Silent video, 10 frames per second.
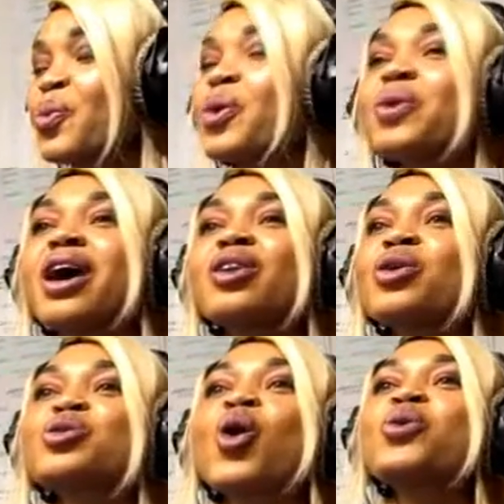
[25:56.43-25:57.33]
we were
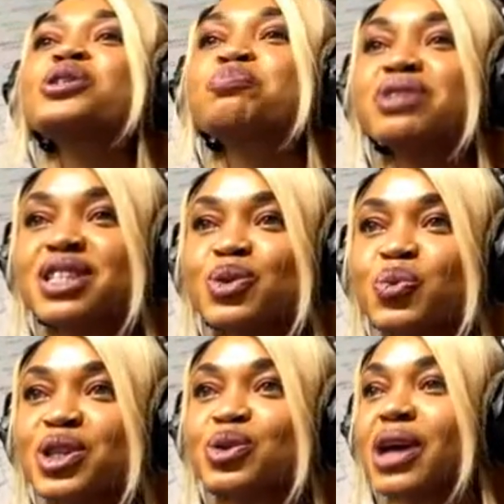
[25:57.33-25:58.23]
not always pleased
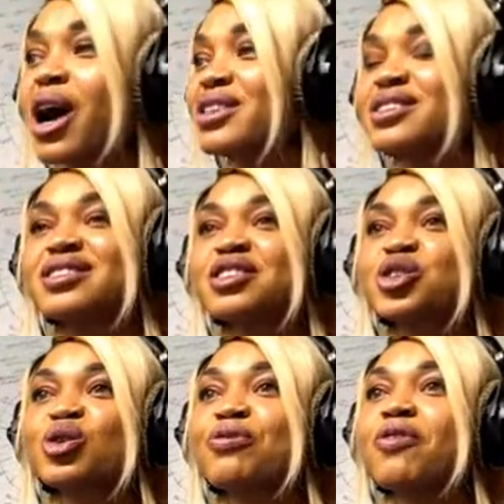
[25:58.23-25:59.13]
with the
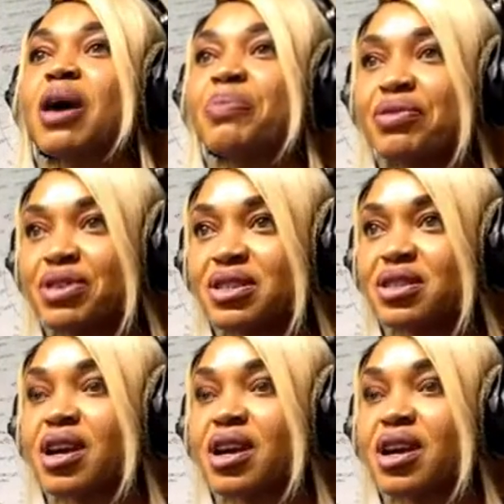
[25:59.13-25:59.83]
decision of our parents.